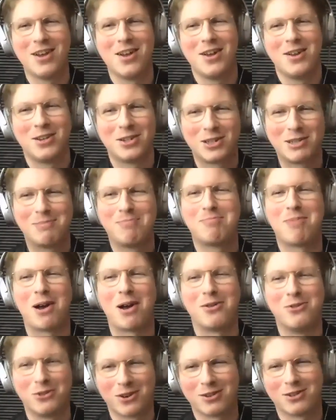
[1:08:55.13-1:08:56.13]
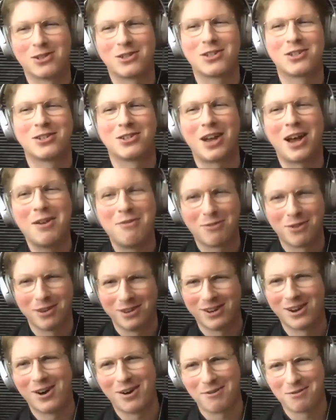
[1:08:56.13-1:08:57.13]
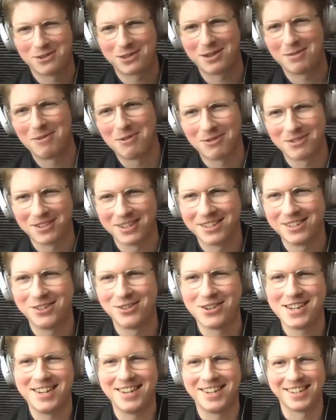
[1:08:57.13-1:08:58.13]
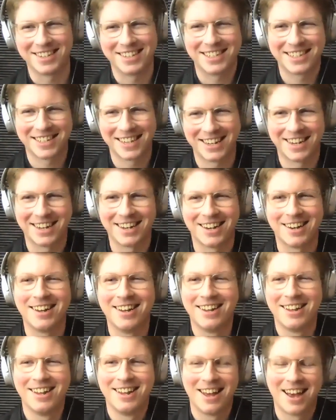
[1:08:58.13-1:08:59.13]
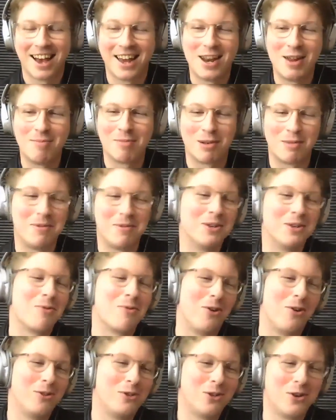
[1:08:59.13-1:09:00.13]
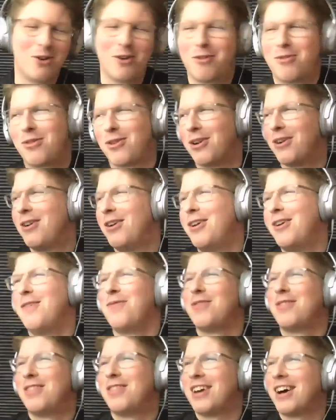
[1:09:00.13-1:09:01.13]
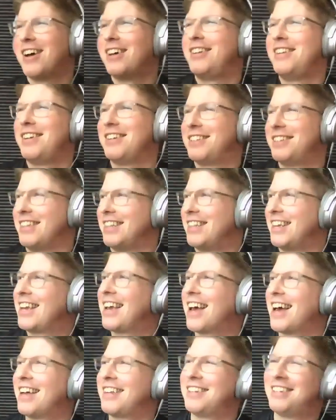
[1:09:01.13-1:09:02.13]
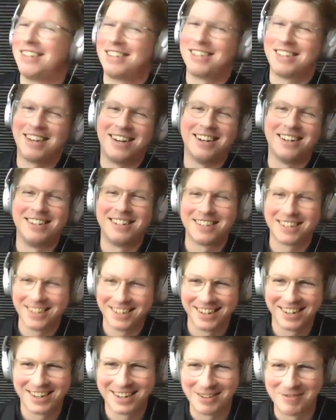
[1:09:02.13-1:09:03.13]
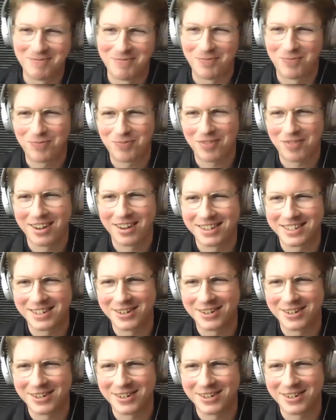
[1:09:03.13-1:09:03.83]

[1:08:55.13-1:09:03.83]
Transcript: sponge or siphon off some of this genius and implement one or two of the ideas that they cast aside as